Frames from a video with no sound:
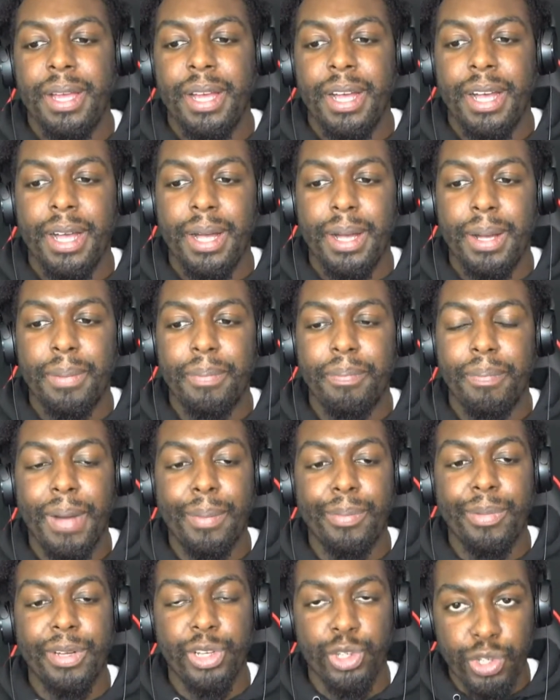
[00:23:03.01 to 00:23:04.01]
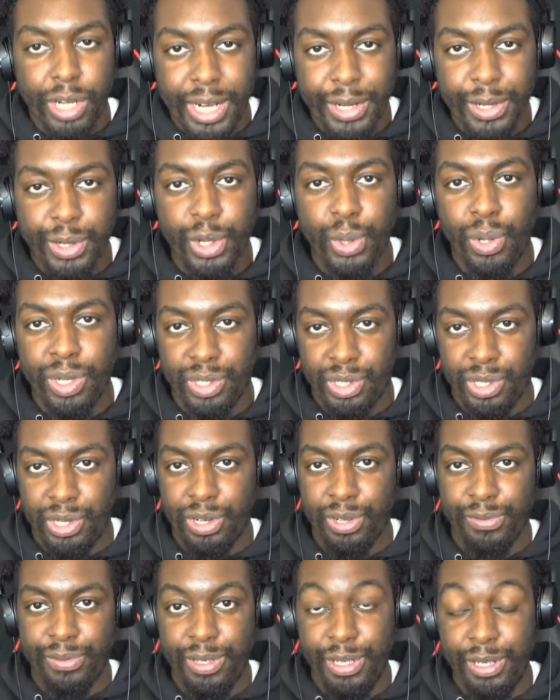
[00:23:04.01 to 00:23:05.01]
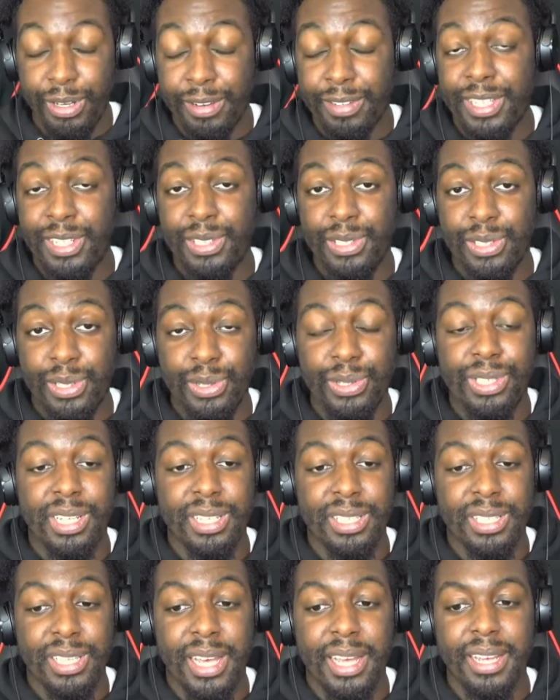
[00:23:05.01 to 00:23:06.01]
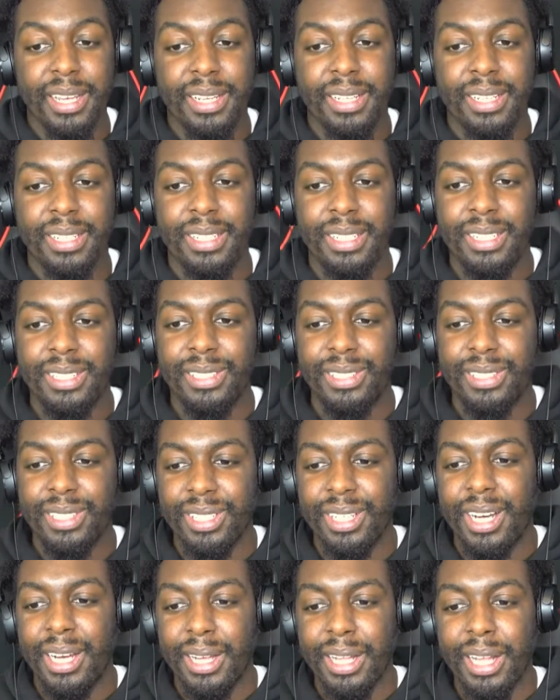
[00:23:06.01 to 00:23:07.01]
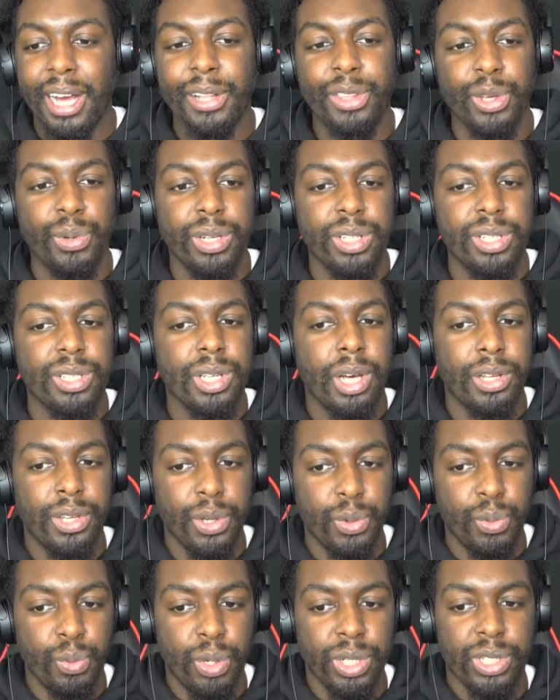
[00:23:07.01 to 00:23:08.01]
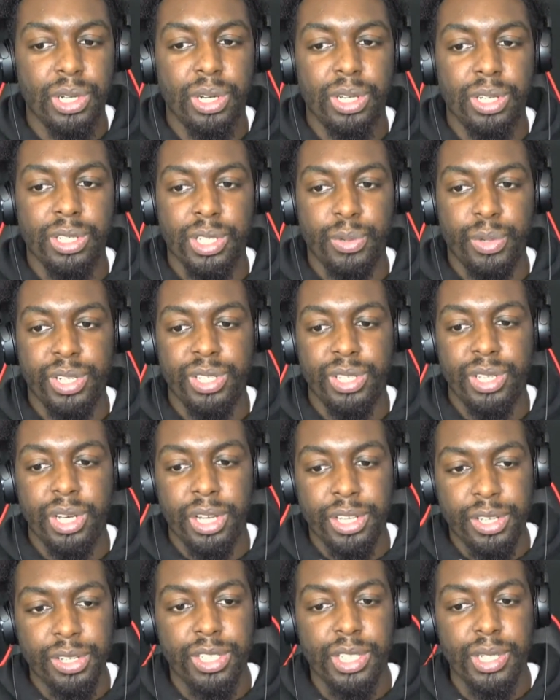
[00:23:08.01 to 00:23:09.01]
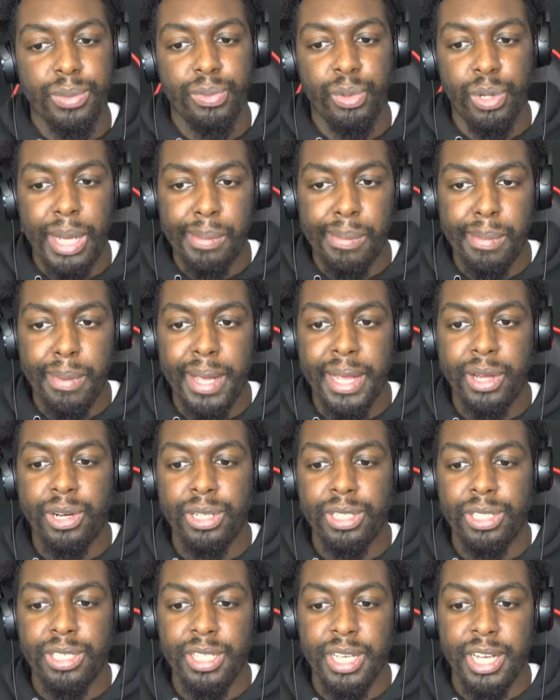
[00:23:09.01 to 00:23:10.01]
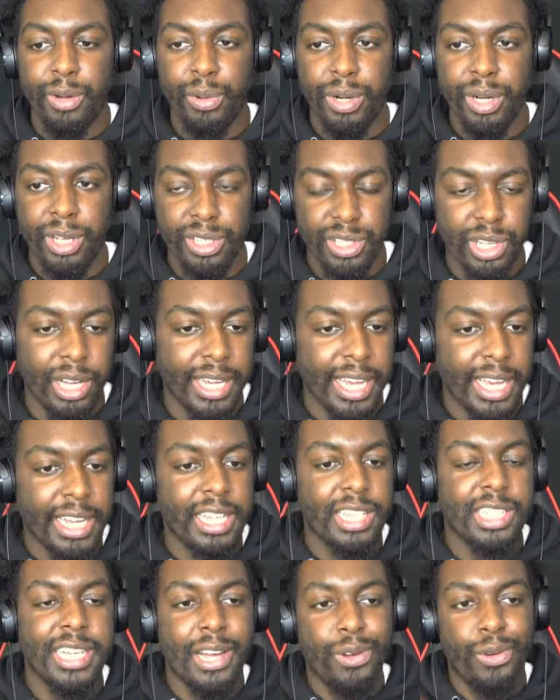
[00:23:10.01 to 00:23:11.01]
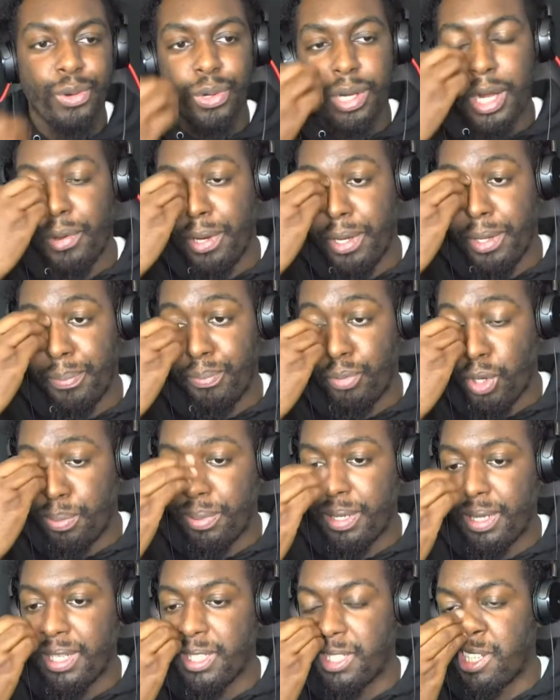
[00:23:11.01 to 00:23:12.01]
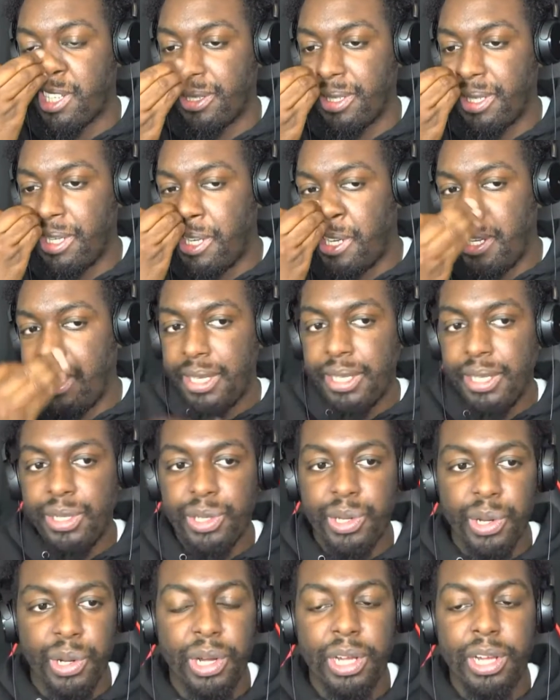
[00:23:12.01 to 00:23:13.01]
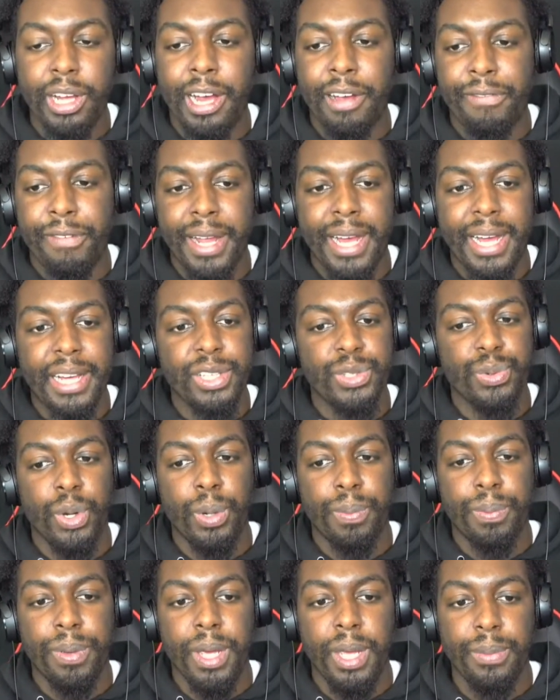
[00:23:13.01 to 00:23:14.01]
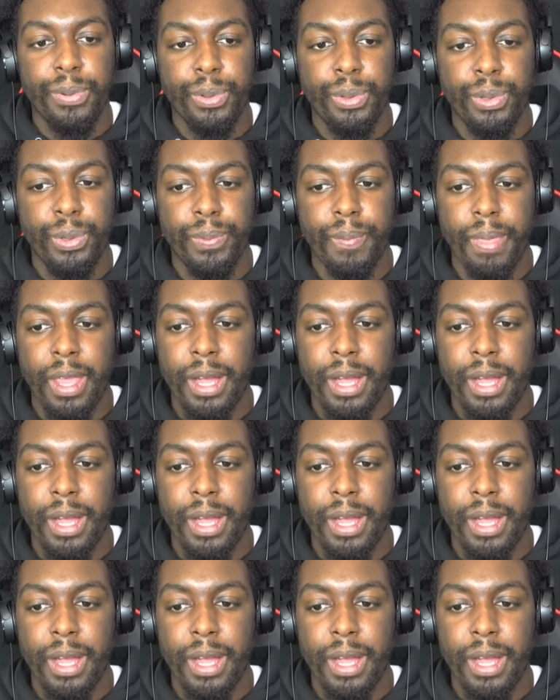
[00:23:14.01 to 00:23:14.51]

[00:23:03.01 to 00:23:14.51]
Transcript: I'm going to try and do a watch along for UFC 268 because I do want to start doing watch alongs. I want to start doing some more MMA content. I want to start getting this channel going properly. So do look out for that as well, people.